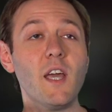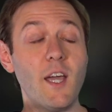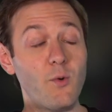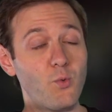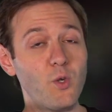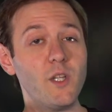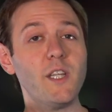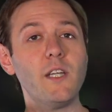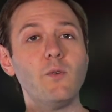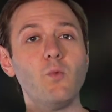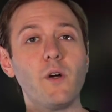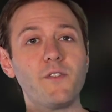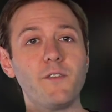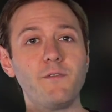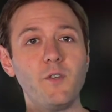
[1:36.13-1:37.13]
And really
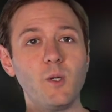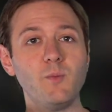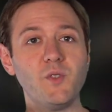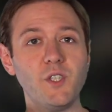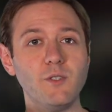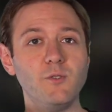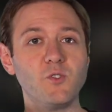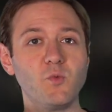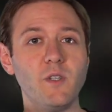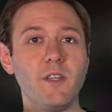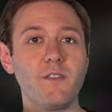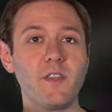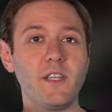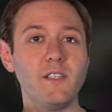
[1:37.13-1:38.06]
what the film deals with